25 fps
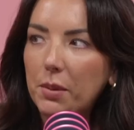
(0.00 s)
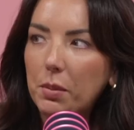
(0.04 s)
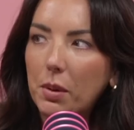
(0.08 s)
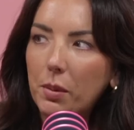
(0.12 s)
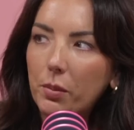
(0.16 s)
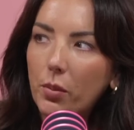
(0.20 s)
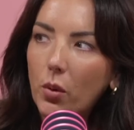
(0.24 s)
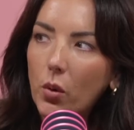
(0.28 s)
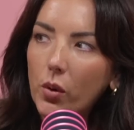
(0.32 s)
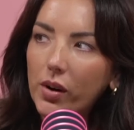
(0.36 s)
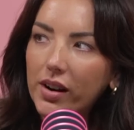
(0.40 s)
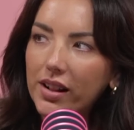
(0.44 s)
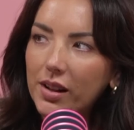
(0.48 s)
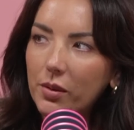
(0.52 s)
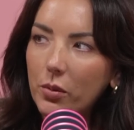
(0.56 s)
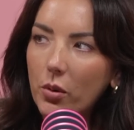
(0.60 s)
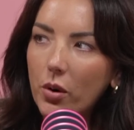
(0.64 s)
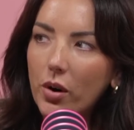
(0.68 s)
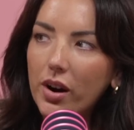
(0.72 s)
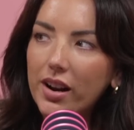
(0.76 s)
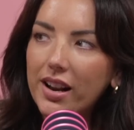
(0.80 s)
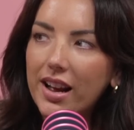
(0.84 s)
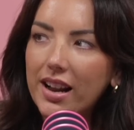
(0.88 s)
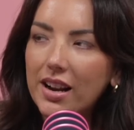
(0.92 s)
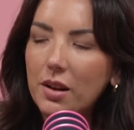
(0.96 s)
been pouring the
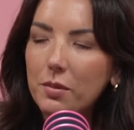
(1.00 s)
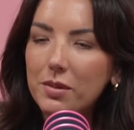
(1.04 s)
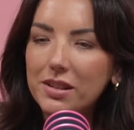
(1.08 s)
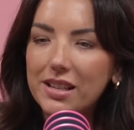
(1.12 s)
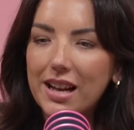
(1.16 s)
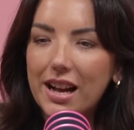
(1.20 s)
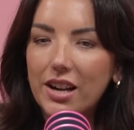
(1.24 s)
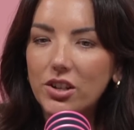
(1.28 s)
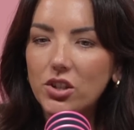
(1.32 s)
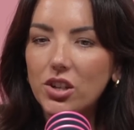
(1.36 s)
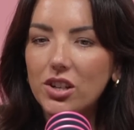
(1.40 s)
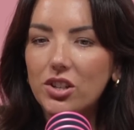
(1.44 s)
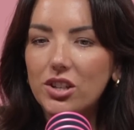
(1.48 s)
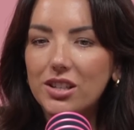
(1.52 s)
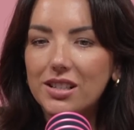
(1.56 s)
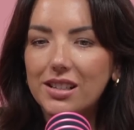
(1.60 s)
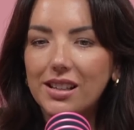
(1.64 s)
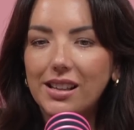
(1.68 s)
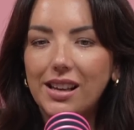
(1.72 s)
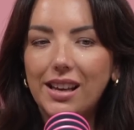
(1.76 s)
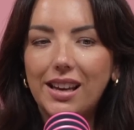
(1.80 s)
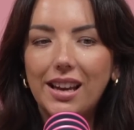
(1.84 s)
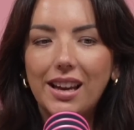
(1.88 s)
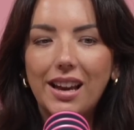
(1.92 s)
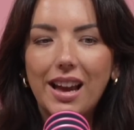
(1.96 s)
water in, it was actually just
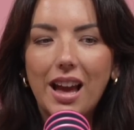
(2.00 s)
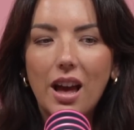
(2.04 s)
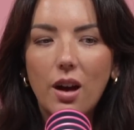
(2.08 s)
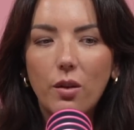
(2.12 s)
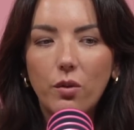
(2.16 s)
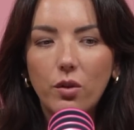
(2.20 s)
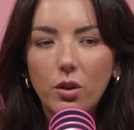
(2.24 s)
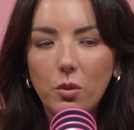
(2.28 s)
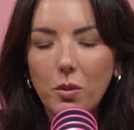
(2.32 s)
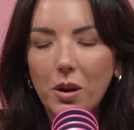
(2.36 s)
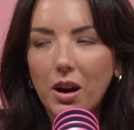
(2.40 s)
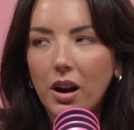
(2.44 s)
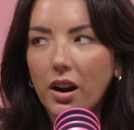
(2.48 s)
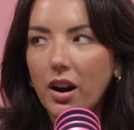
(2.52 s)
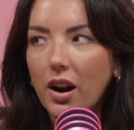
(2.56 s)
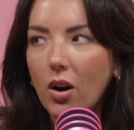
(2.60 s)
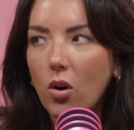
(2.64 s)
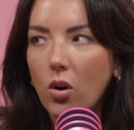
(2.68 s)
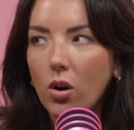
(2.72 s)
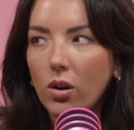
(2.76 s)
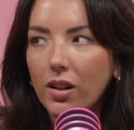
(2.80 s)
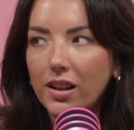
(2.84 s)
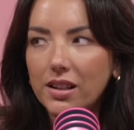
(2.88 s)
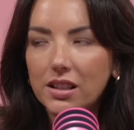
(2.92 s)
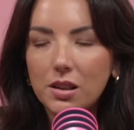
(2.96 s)
leaking everywhere,
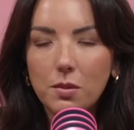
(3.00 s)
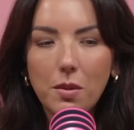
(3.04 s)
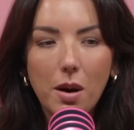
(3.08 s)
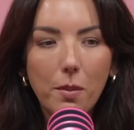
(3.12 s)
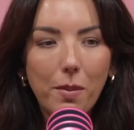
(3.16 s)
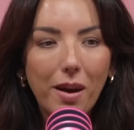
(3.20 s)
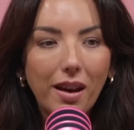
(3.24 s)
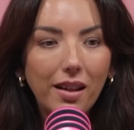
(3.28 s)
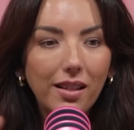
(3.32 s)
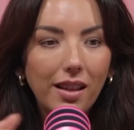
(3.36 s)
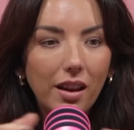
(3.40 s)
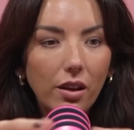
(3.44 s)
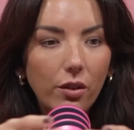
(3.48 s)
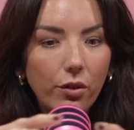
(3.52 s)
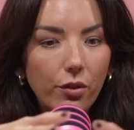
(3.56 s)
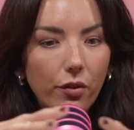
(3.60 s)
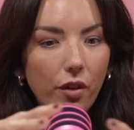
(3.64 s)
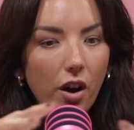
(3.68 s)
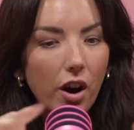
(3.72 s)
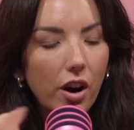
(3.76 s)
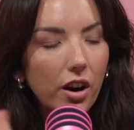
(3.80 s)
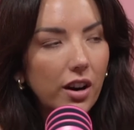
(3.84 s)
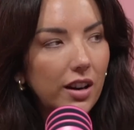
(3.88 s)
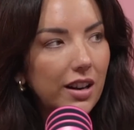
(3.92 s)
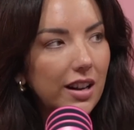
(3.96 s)
all into my big like
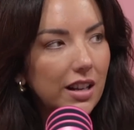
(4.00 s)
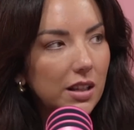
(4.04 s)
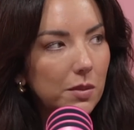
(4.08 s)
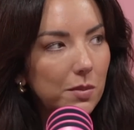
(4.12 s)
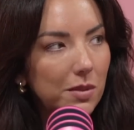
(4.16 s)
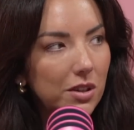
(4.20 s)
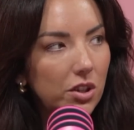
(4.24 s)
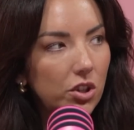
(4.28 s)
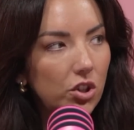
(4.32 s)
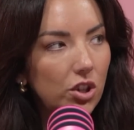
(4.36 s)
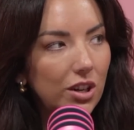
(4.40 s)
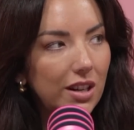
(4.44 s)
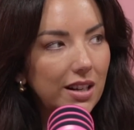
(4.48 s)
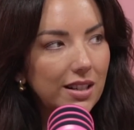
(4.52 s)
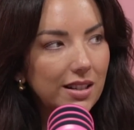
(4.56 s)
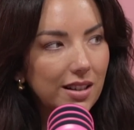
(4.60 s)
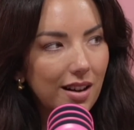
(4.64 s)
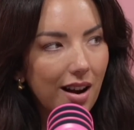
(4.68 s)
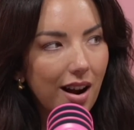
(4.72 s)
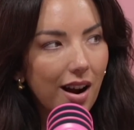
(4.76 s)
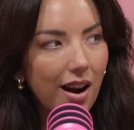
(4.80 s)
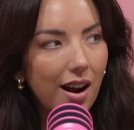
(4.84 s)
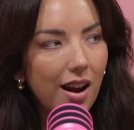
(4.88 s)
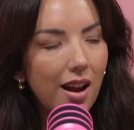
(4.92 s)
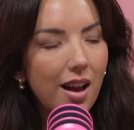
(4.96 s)
fur Christmas tree
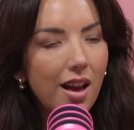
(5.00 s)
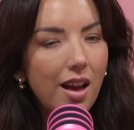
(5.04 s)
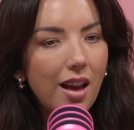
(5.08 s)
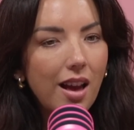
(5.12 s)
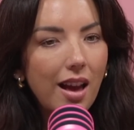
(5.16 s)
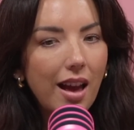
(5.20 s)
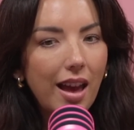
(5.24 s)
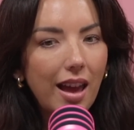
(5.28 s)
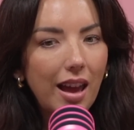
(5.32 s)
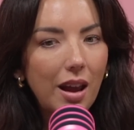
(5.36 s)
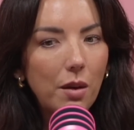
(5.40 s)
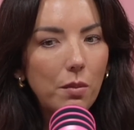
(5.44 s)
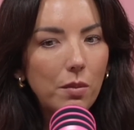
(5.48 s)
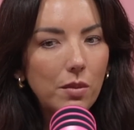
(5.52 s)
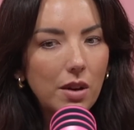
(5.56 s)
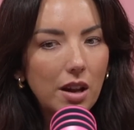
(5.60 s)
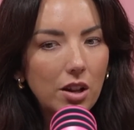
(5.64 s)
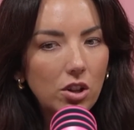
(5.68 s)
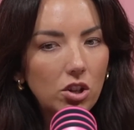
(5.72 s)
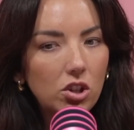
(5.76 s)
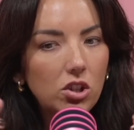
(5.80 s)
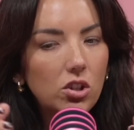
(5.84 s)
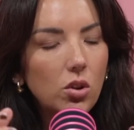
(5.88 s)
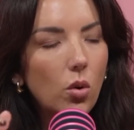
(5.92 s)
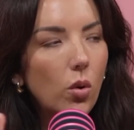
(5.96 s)
skirt,
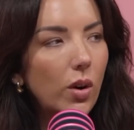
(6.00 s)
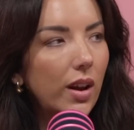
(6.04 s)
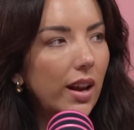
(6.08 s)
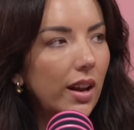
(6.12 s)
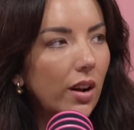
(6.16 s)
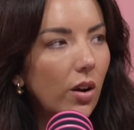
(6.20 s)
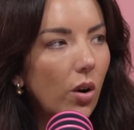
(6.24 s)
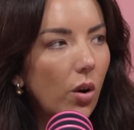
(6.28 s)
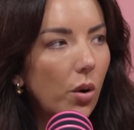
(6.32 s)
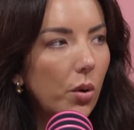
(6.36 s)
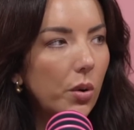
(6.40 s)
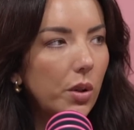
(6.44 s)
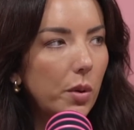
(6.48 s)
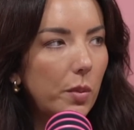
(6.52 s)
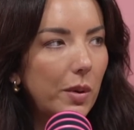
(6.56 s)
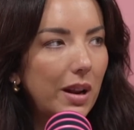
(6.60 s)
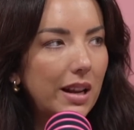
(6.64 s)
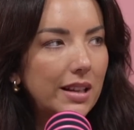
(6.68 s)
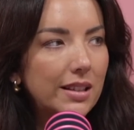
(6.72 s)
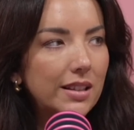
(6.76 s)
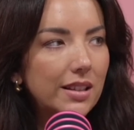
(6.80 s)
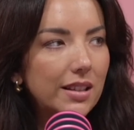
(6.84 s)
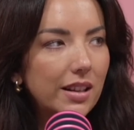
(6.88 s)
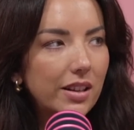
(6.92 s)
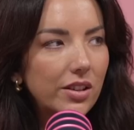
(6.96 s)
and soaking all the
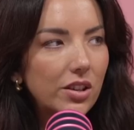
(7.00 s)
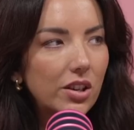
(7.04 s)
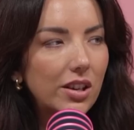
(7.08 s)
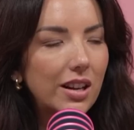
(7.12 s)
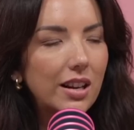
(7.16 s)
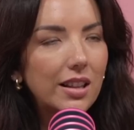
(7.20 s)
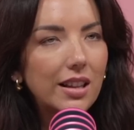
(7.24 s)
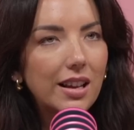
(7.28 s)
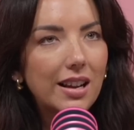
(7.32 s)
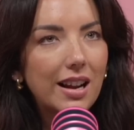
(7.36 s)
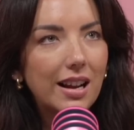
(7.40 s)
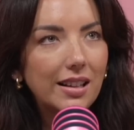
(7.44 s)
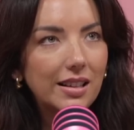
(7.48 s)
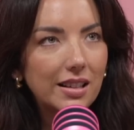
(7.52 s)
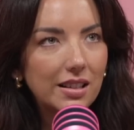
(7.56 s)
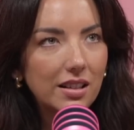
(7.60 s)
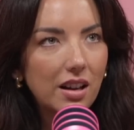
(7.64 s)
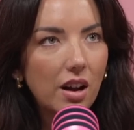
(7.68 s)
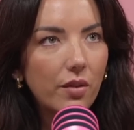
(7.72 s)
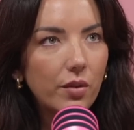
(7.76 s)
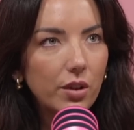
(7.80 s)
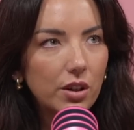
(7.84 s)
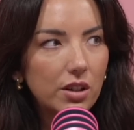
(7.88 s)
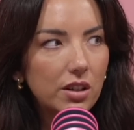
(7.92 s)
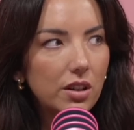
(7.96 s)
presents underneath. And I
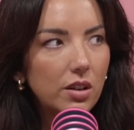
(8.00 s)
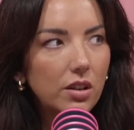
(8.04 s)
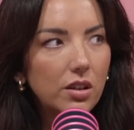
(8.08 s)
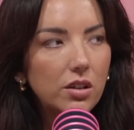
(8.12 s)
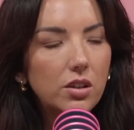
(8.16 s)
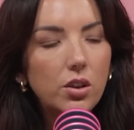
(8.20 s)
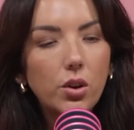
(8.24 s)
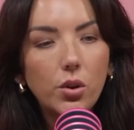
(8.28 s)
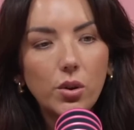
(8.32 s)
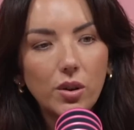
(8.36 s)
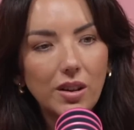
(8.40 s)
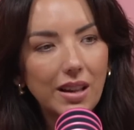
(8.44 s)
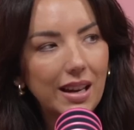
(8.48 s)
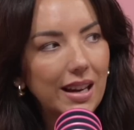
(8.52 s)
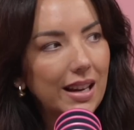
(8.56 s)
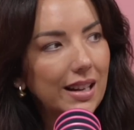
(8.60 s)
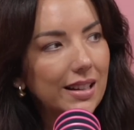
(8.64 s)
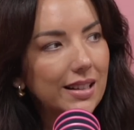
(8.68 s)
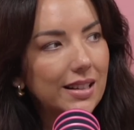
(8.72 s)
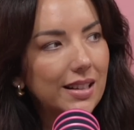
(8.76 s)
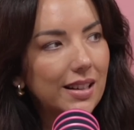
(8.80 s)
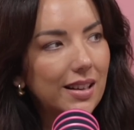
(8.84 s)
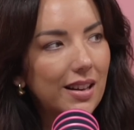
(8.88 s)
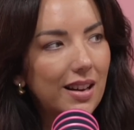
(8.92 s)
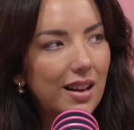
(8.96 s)
discovered too
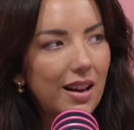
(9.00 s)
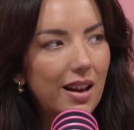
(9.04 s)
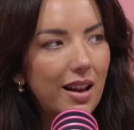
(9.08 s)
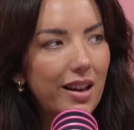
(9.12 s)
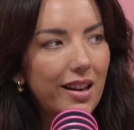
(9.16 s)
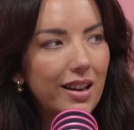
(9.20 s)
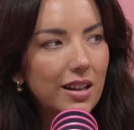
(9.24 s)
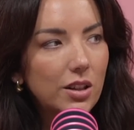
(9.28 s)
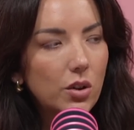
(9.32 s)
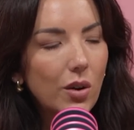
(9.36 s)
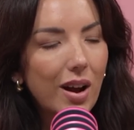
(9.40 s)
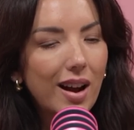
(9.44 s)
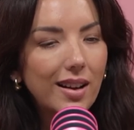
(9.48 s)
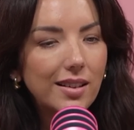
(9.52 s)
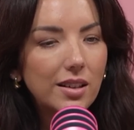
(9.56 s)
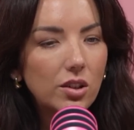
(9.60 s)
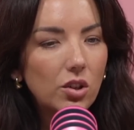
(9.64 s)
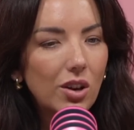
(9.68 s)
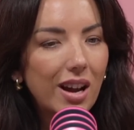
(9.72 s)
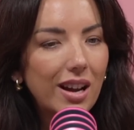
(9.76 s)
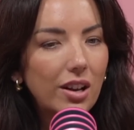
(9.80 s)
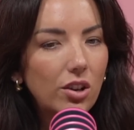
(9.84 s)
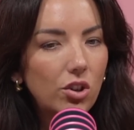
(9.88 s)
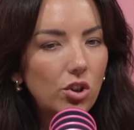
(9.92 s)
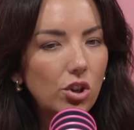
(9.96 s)
late. So I had to
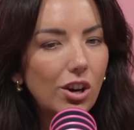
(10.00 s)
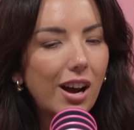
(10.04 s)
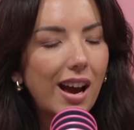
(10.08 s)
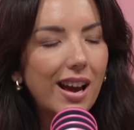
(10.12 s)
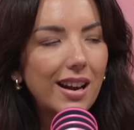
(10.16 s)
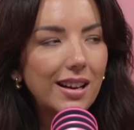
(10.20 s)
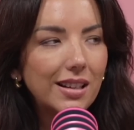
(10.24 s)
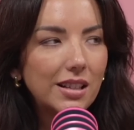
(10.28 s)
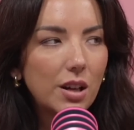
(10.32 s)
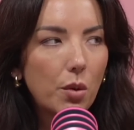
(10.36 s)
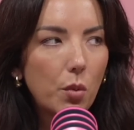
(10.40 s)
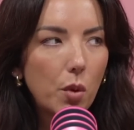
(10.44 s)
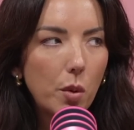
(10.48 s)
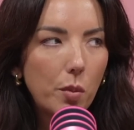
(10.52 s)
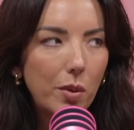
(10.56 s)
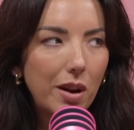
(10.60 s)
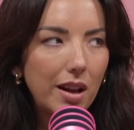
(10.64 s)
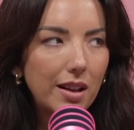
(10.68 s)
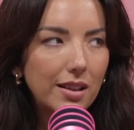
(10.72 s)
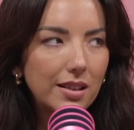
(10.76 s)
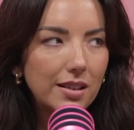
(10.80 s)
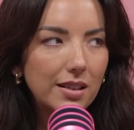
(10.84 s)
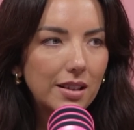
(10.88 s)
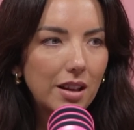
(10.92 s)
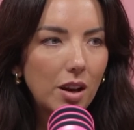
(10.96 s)
try and dry some of the
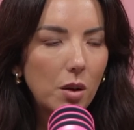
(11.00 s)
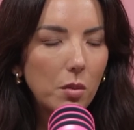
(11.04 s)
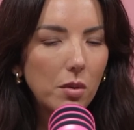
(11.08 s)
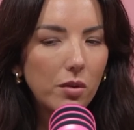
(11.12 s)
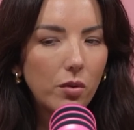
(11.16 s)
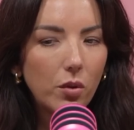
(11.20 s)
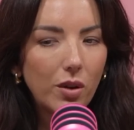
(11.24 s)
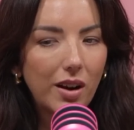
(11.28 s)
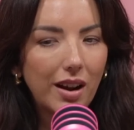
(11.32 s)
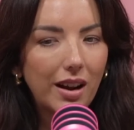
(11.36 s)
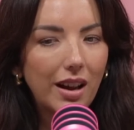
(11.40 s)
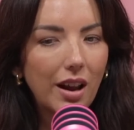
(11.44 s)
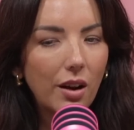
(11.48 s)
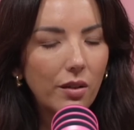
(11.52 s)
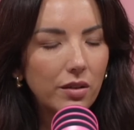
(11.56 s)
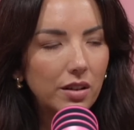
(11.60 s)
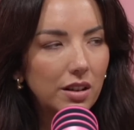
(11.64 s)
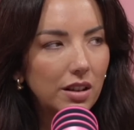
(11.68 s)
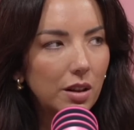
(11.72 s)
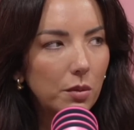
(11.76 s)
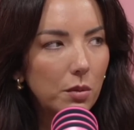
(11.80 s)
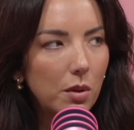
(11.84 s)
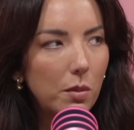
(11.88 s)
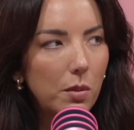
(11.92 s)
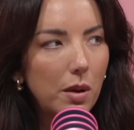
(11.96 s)
presents out before I gifted
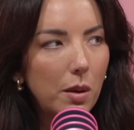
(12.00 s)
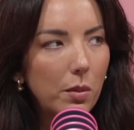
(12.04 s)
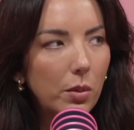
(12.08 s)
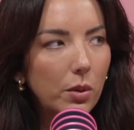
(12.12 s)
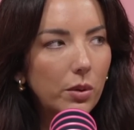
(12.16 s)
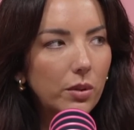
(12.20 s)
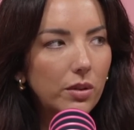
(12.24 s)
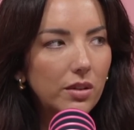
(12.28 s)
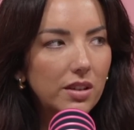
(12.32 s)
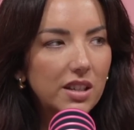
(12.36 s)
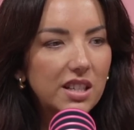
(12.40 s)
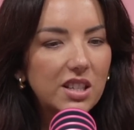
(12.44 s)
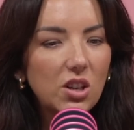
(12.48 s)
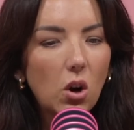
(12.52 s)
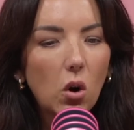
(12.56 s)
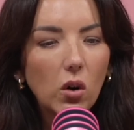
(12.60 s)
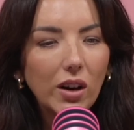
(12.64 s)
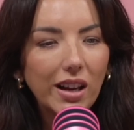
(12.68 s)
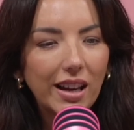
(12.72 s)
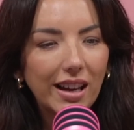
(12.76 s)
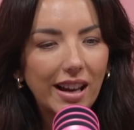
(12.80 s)
them to people. Soggy